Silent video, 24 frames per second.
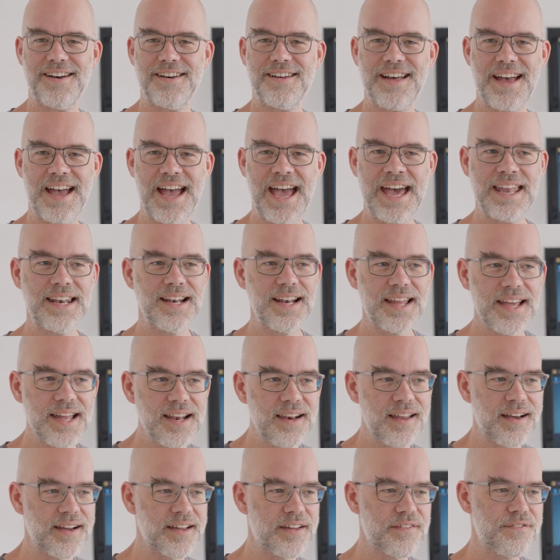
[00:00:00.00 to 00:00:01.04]

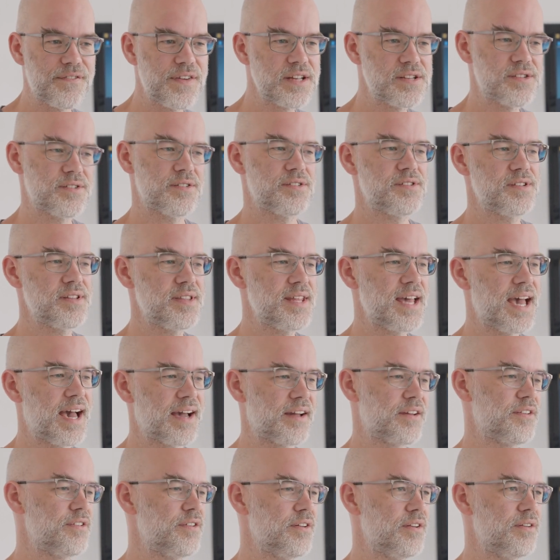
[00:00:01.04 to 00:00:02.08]
NLA-like features in the
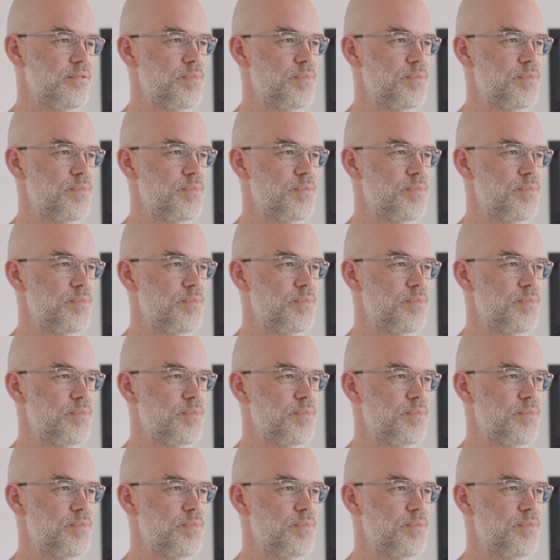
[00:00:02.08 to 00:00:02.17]
action.